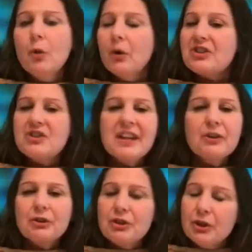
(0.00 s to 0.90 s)
which
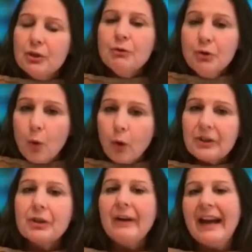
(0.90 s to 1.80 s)
neither you nor
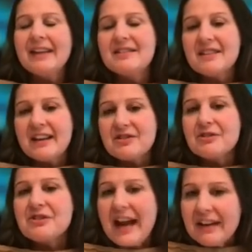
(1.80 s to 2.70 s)
your
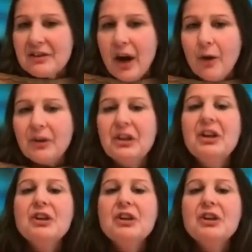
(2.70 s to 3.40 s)
ancestors had known,